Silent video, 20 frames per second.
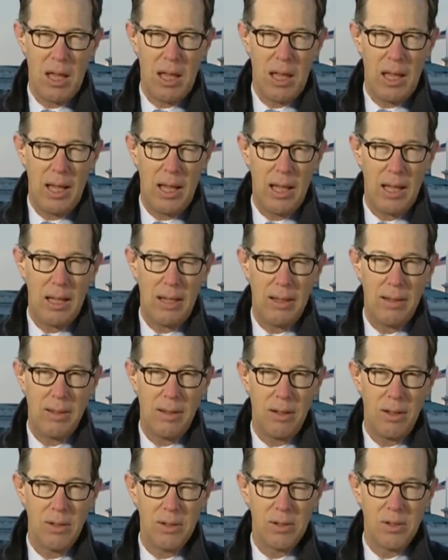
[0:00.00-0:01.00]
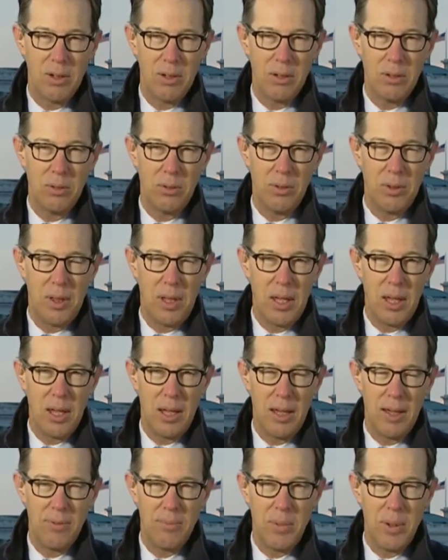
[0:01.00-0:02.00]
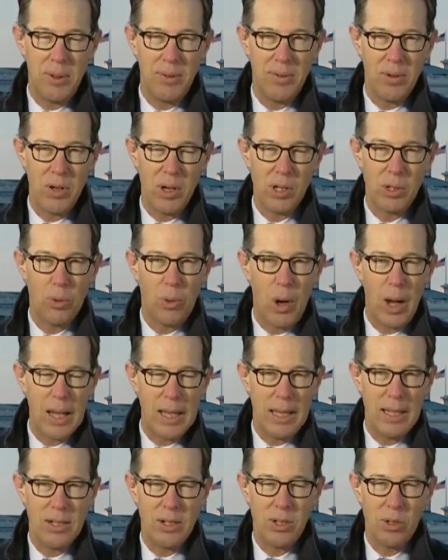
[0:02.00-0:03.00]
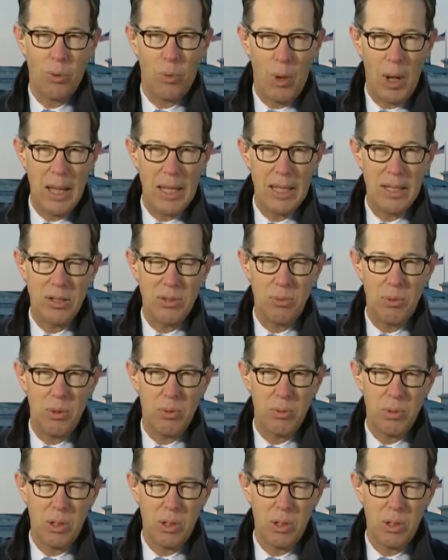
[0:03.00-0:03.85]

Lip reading: Also, they have been very quiet with